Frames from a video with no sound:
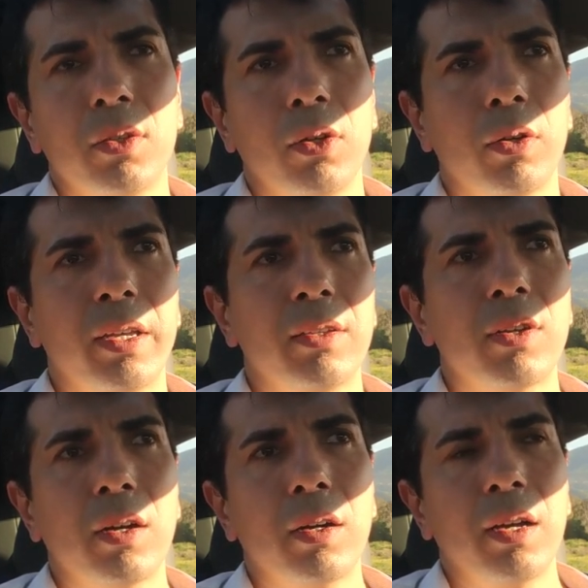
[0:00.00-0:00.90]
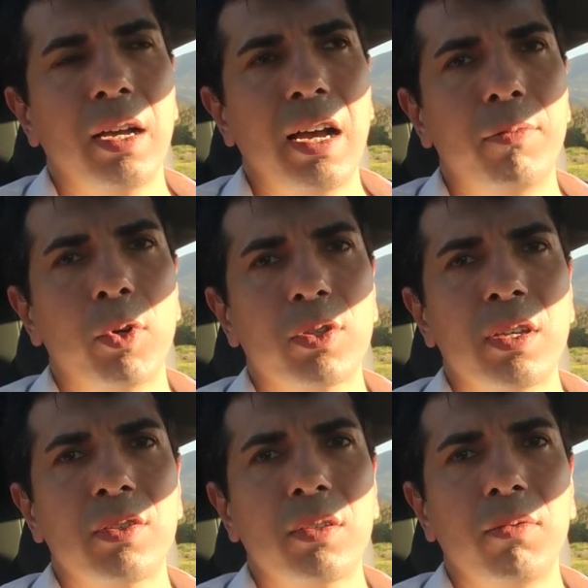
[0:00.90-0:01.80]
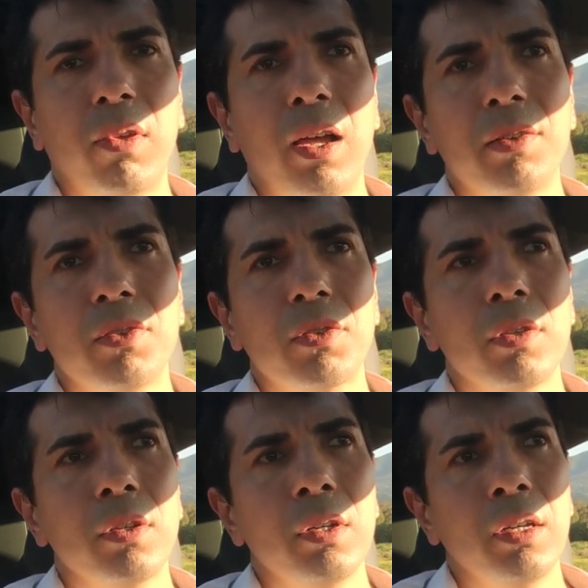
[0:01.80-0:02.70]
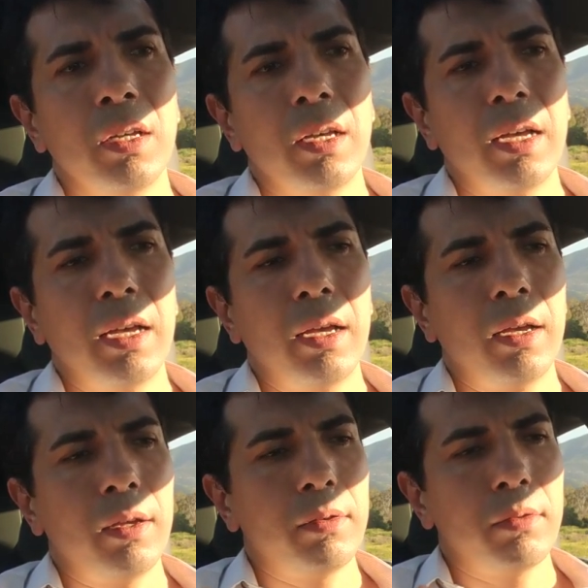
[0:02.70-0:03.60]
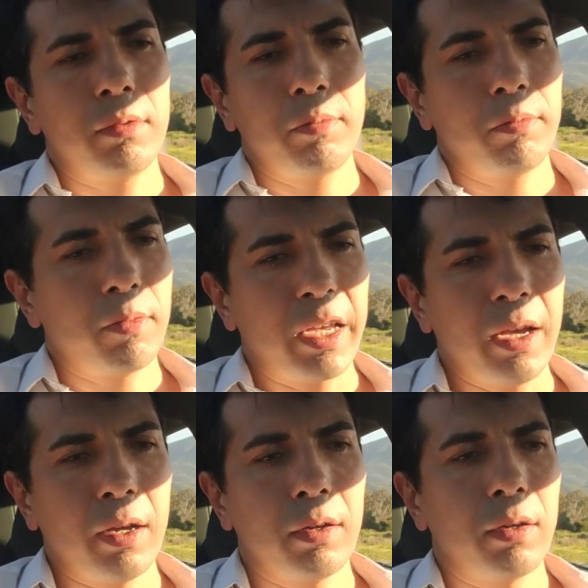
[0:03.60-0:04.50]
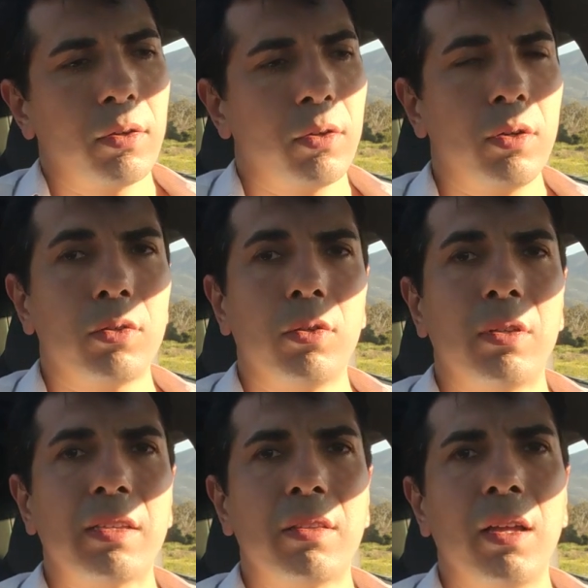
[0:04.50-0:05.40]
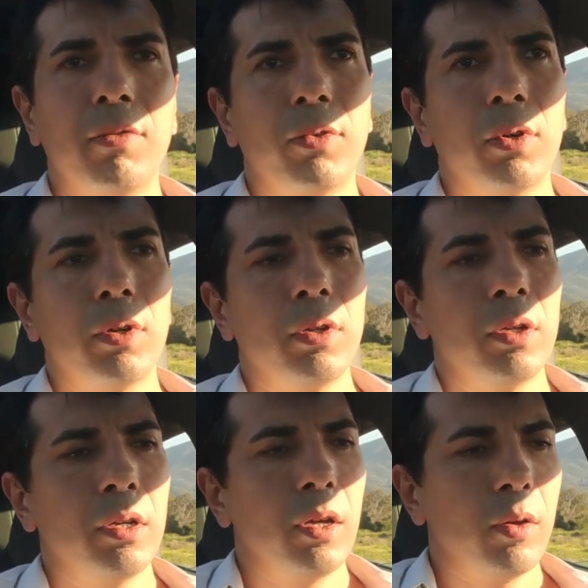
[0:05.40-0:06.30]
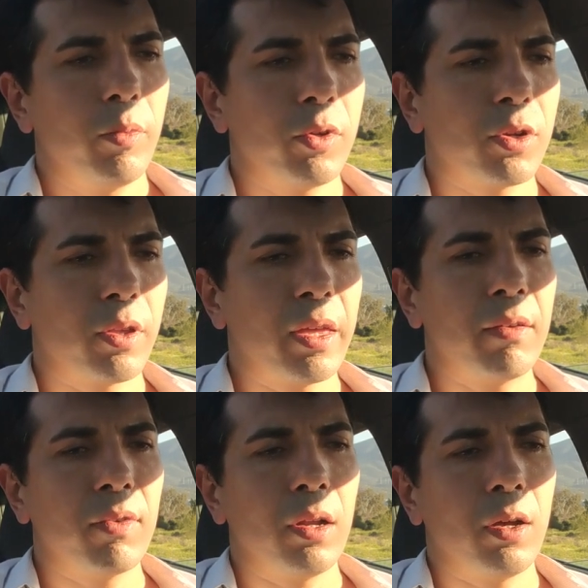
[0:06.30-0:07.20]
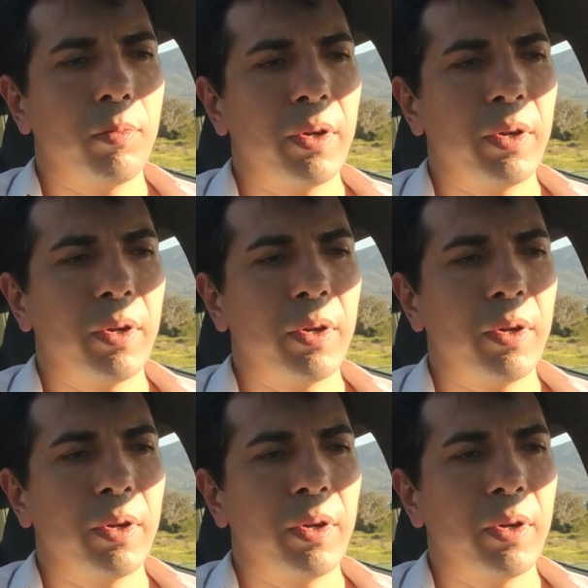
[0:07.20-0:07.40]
You know, kids have more sensitive lungs, and yeah, kudos to Tesla for pushing the envelope.